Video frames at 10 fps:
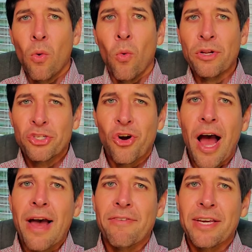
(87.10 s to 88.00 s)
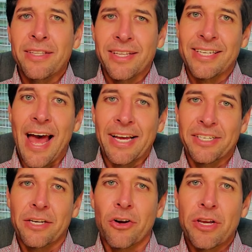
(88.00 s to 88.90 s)
What's driving the tax
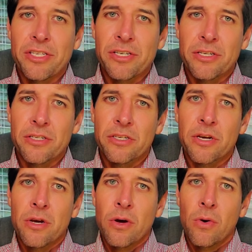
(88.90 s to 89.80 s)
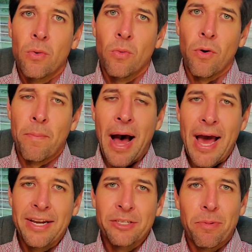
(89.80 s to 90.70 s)
increases? Well,
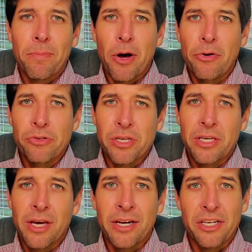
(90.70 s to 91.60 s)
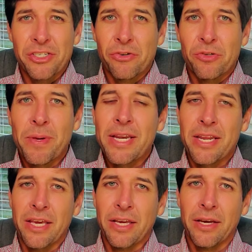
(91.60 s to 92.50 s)
Biden is proposing additional
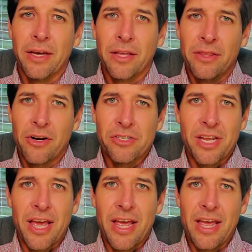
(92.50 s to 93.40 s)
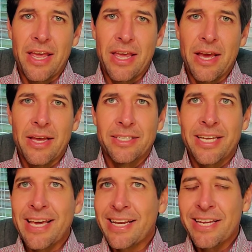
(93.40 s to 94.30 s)
spending. There's a
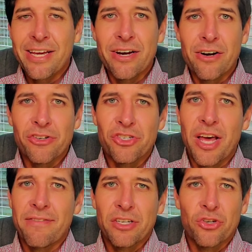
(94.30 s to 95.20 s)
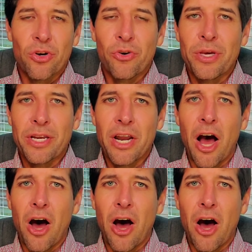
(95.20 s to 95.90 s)
10-year, $7 trillion